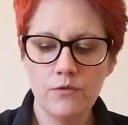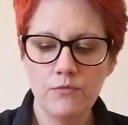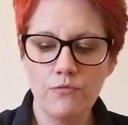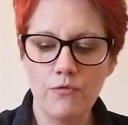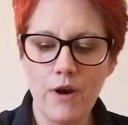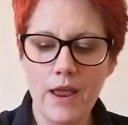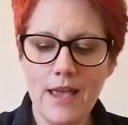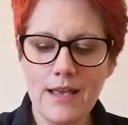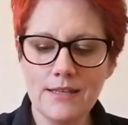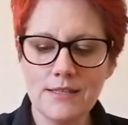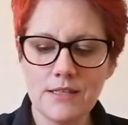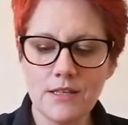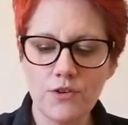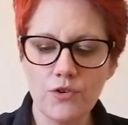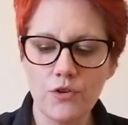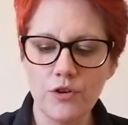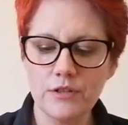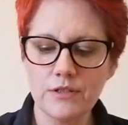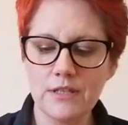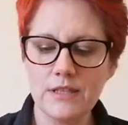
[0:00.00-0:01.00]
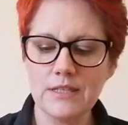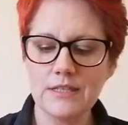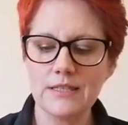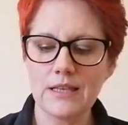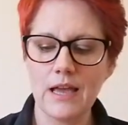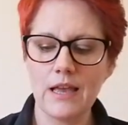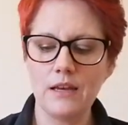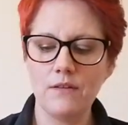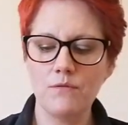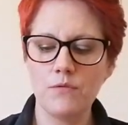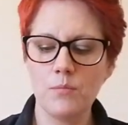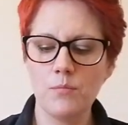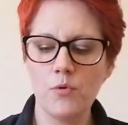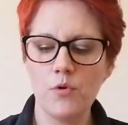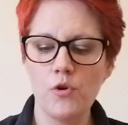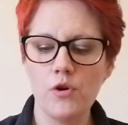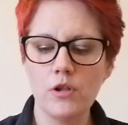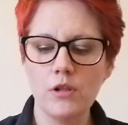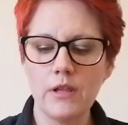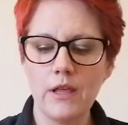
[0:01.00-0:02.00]
rest it onto the side of the
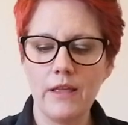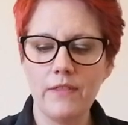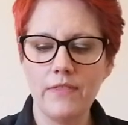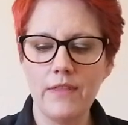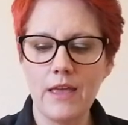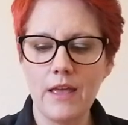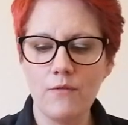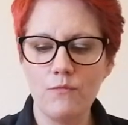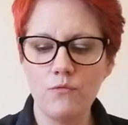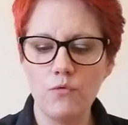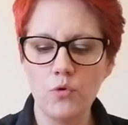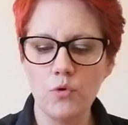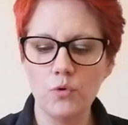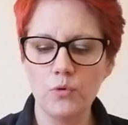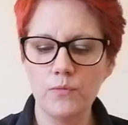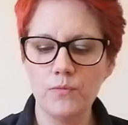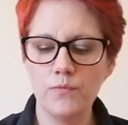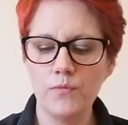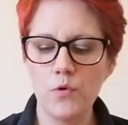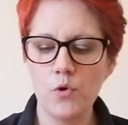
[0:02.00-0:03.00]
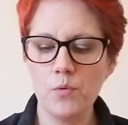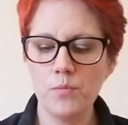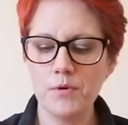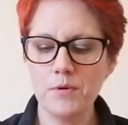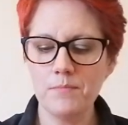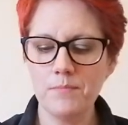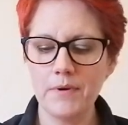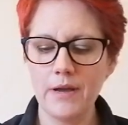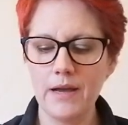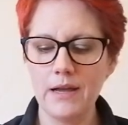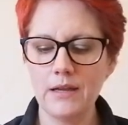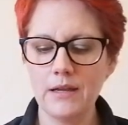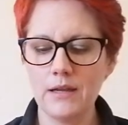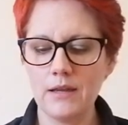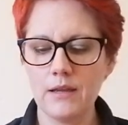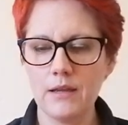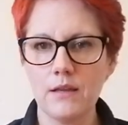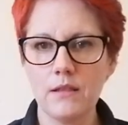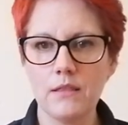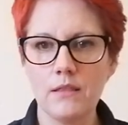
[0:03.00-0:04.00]
ball, and then roll forward and
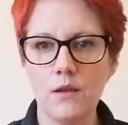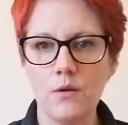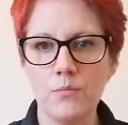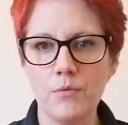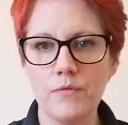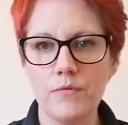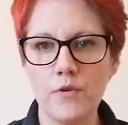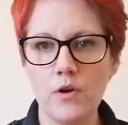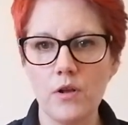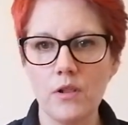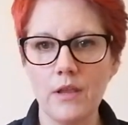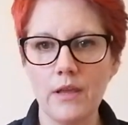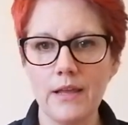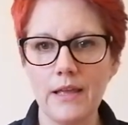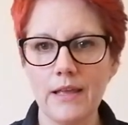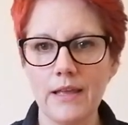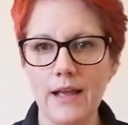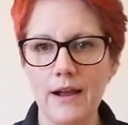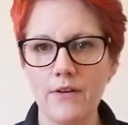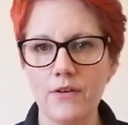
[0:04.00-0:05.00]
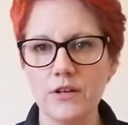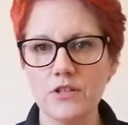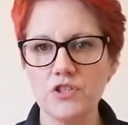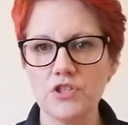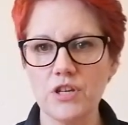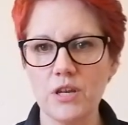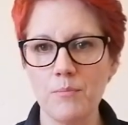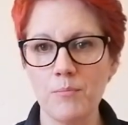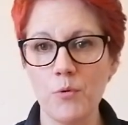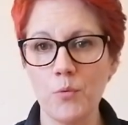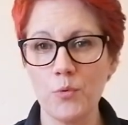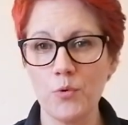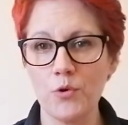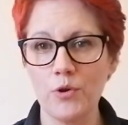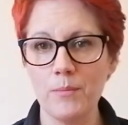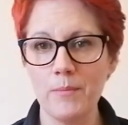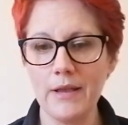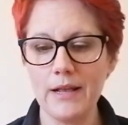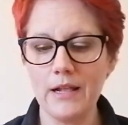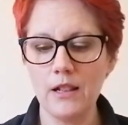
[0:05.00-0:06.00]
back. There we've got like a carrot shape, but we're
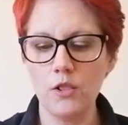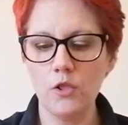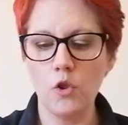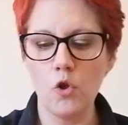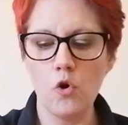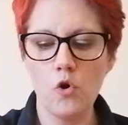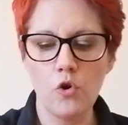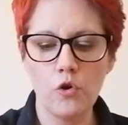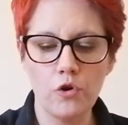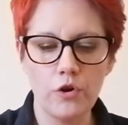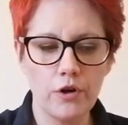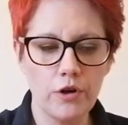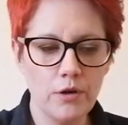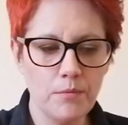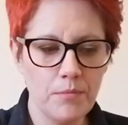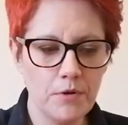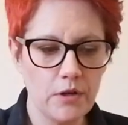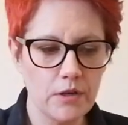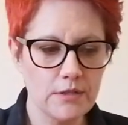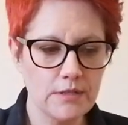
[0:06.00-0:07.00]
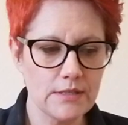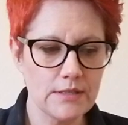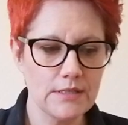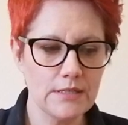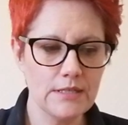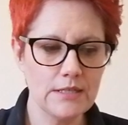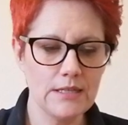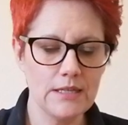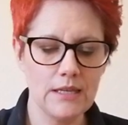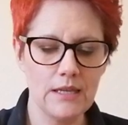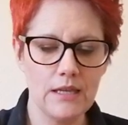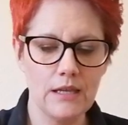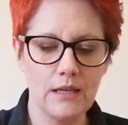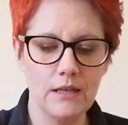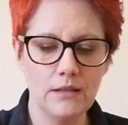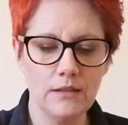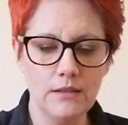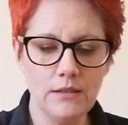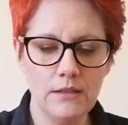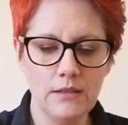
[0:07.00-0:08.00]
going to make it longer because it's a
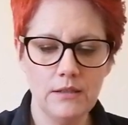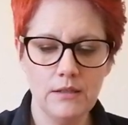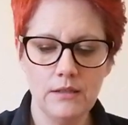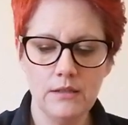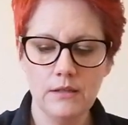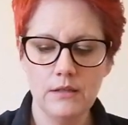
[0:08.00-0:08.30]
tail.